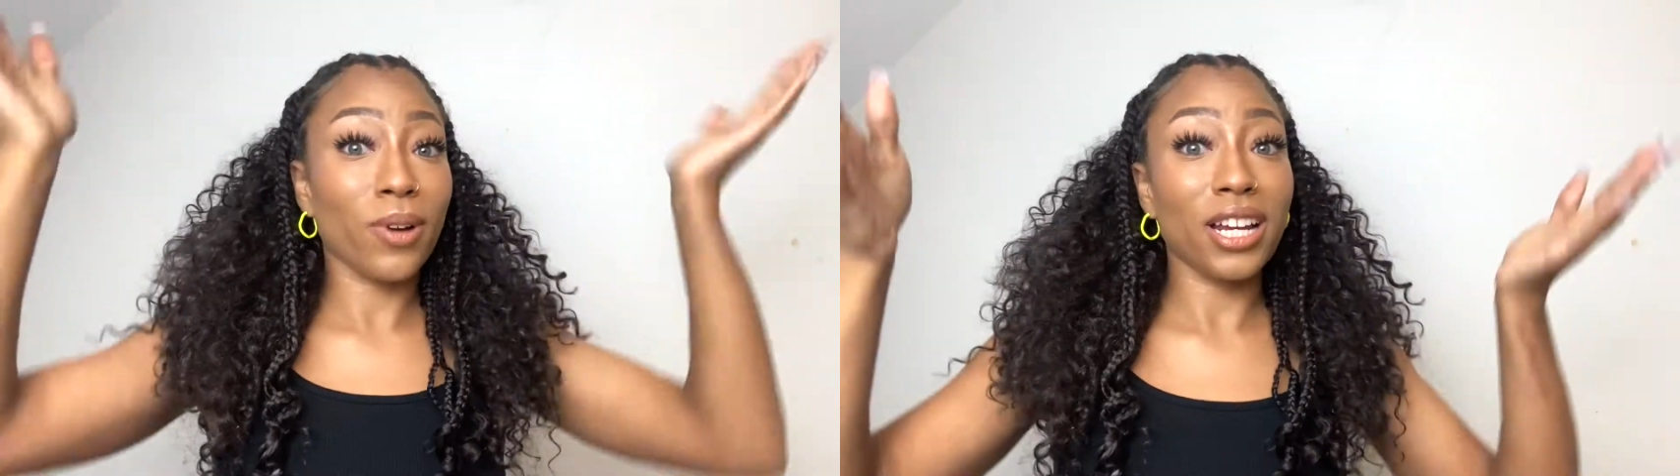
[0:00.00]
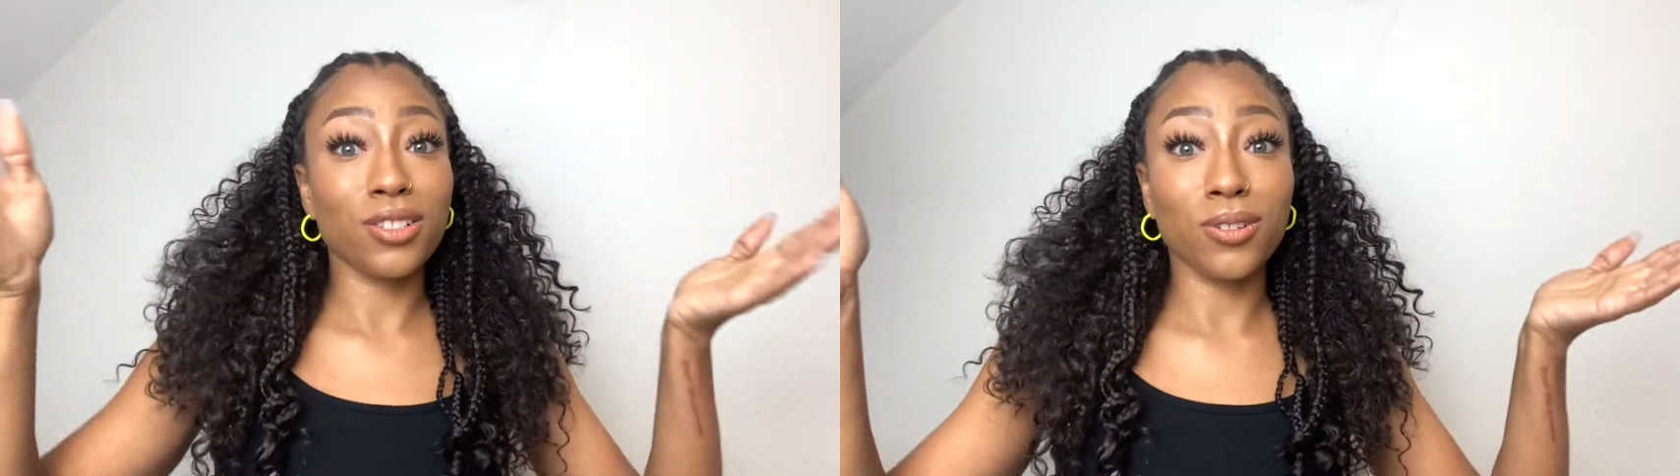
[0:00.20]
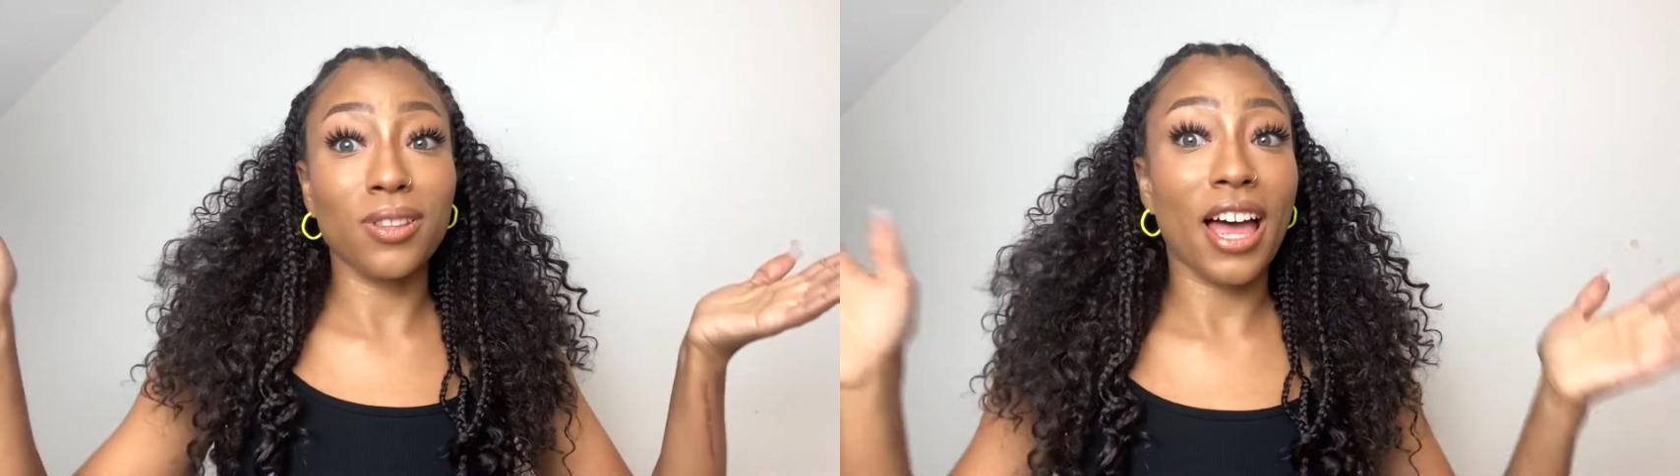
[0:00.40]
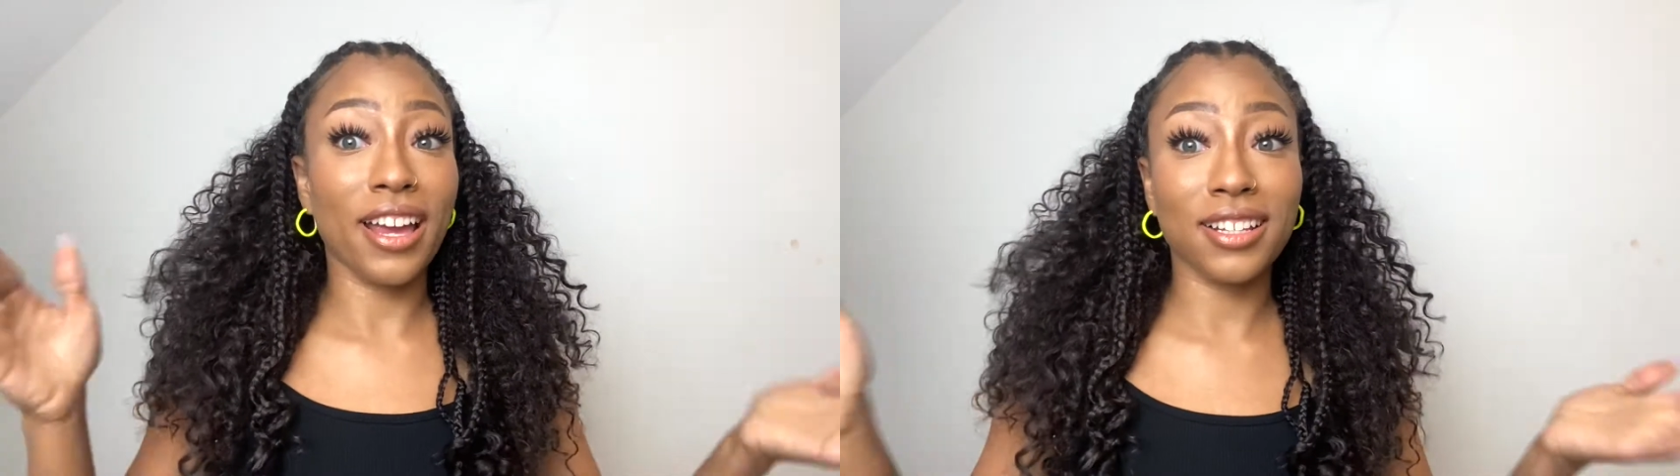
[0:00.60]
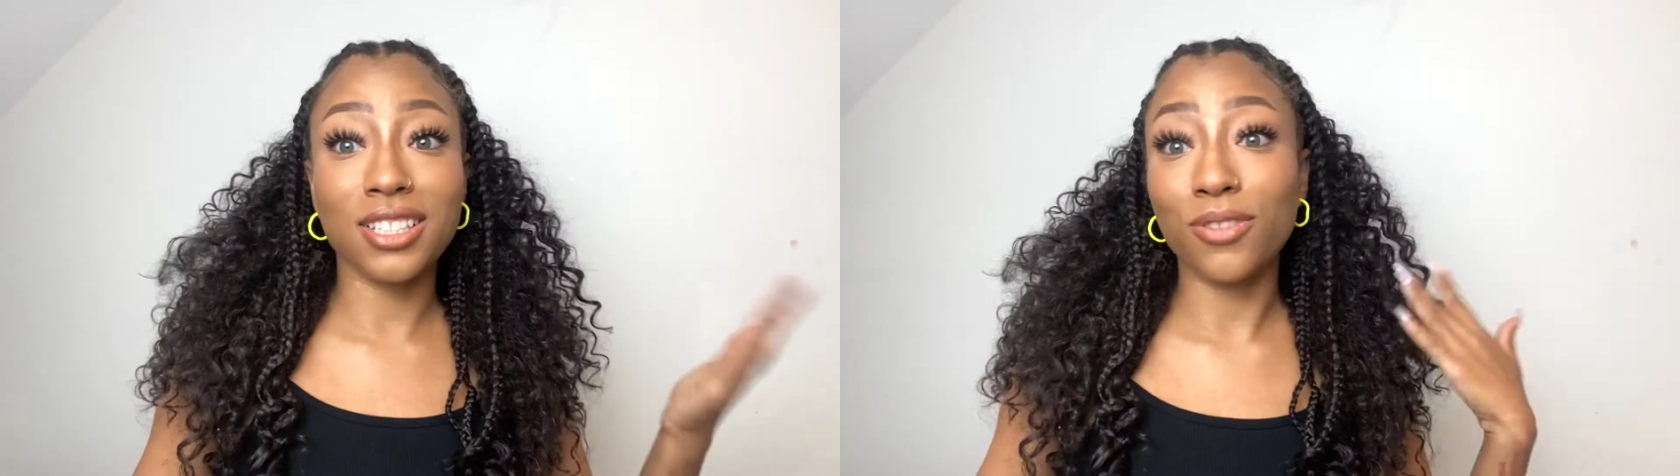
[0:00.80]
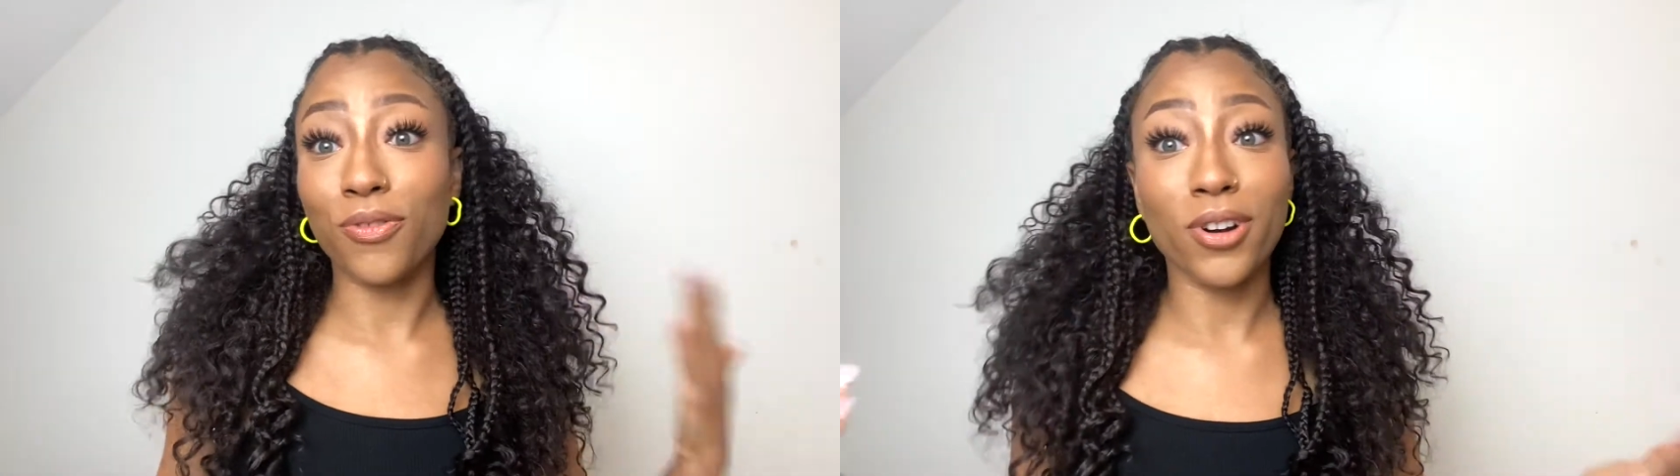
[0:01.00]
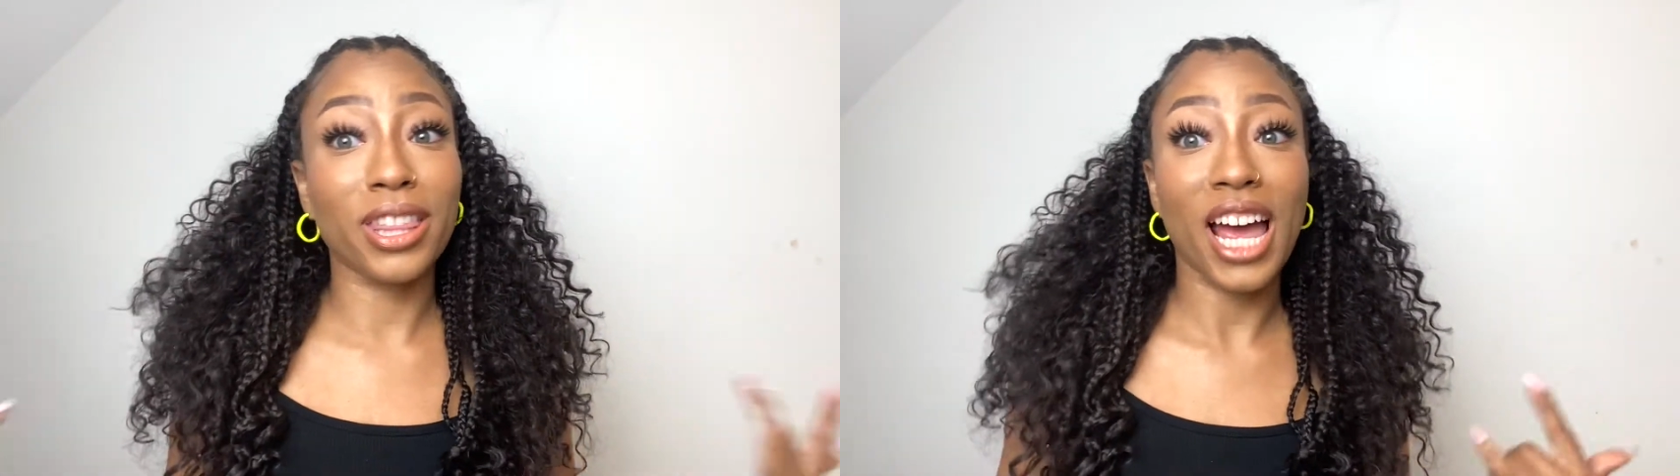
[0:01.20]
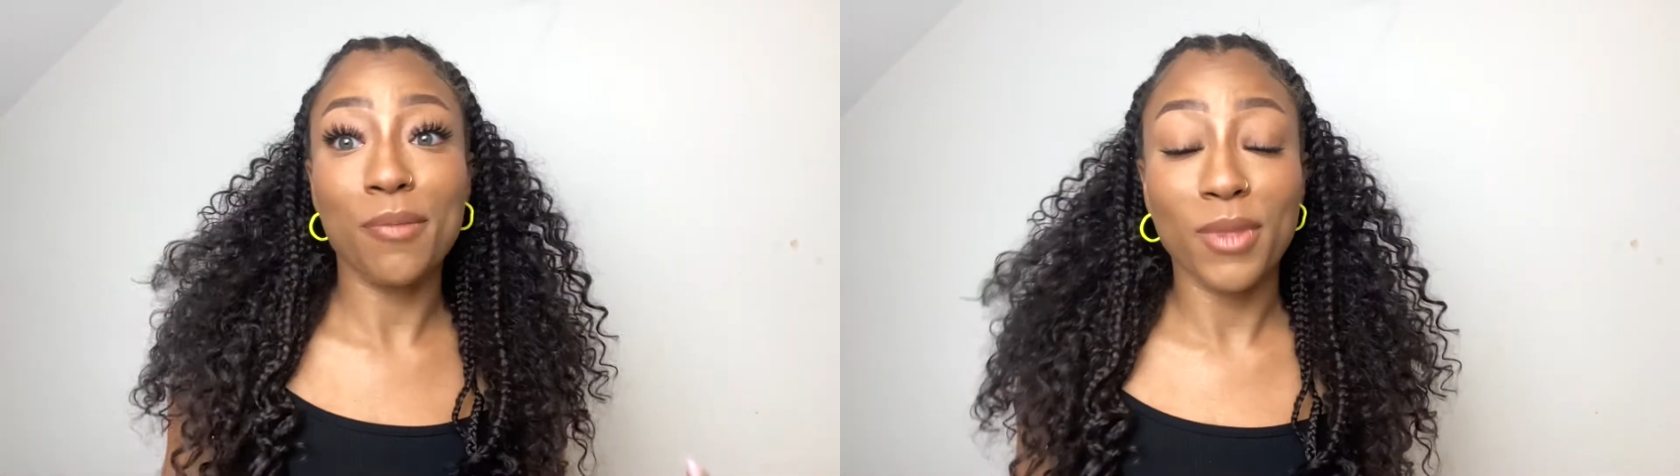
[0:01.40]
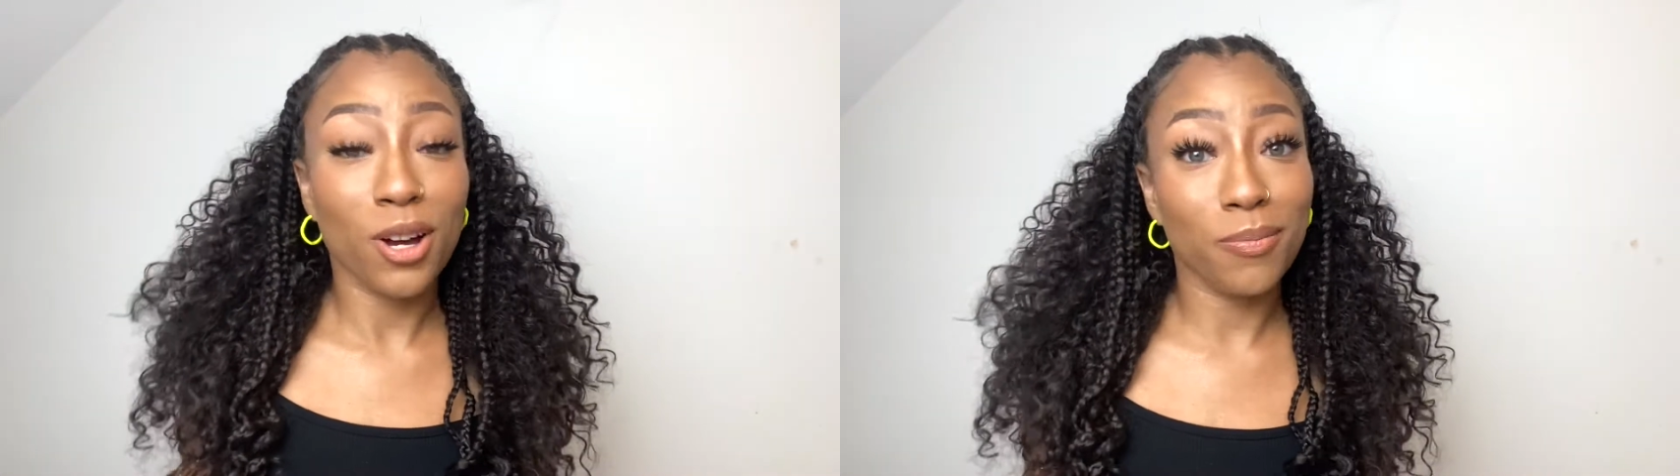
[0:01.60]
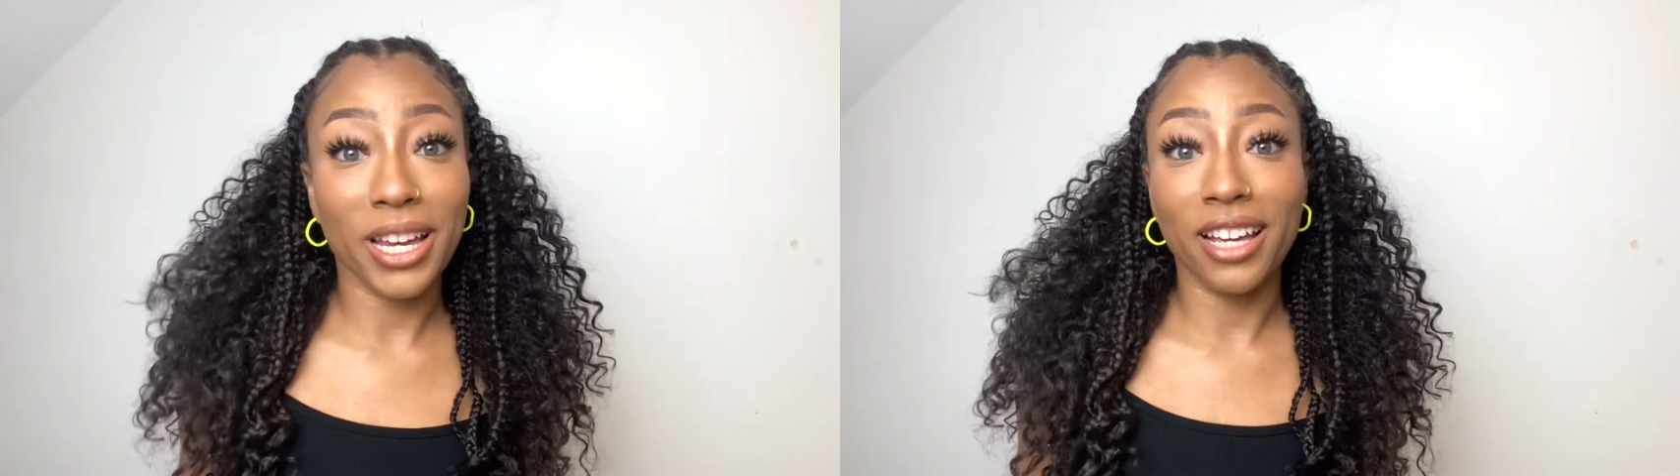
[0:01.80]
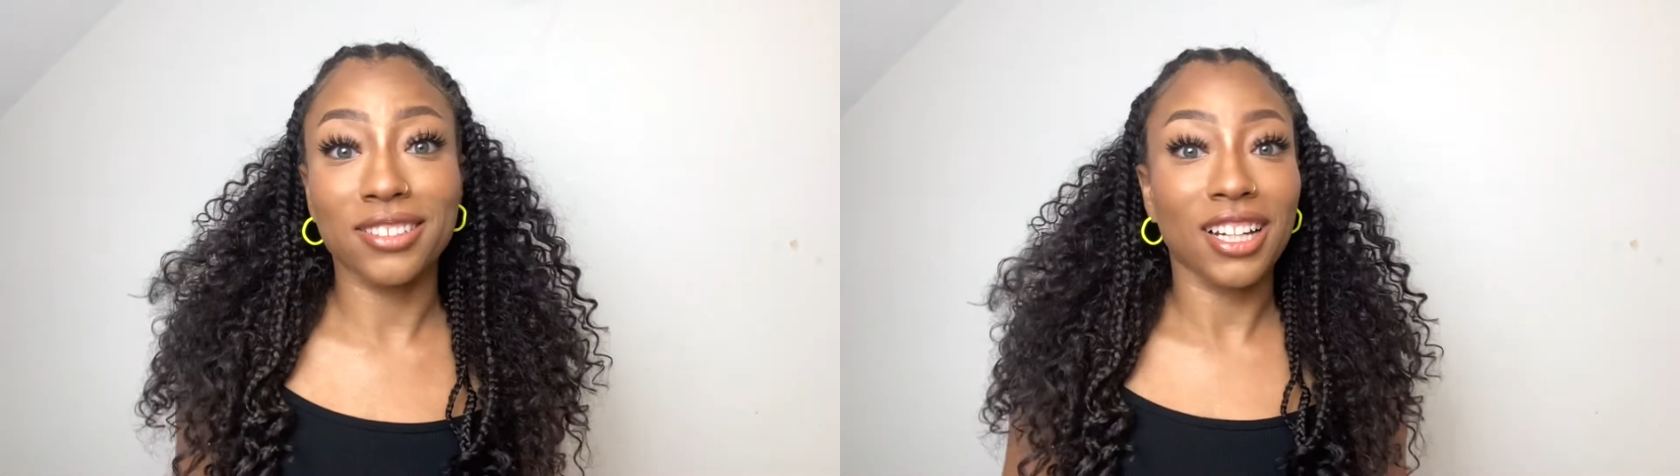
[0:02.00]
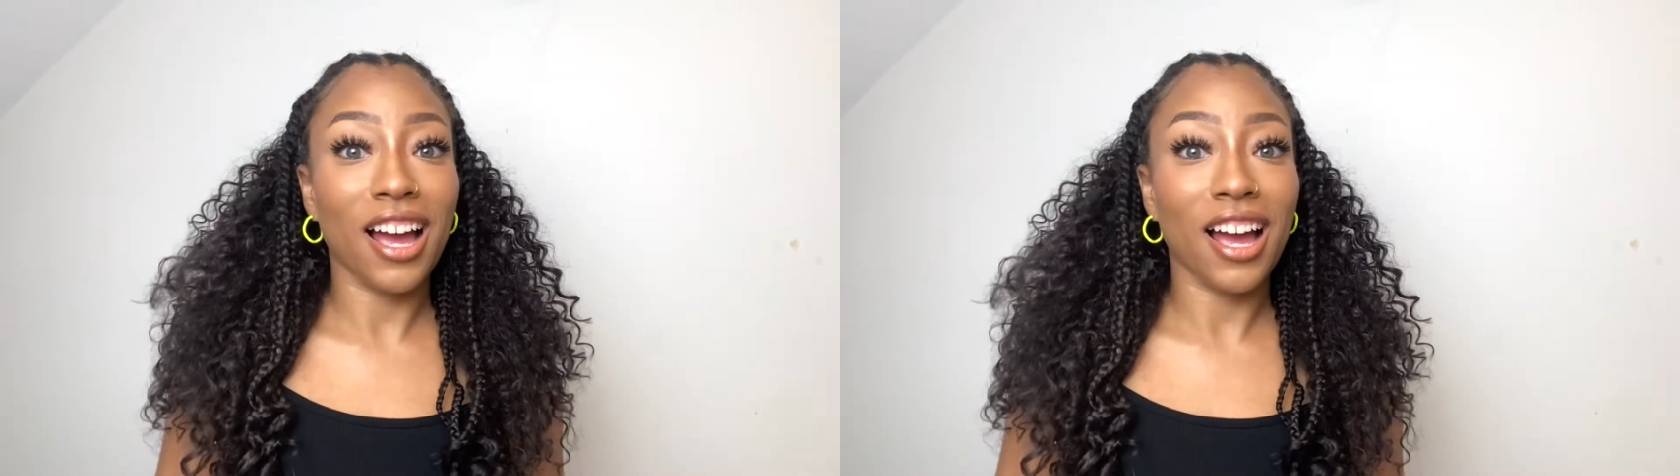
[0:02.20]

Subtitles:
Rachel likes for that moment.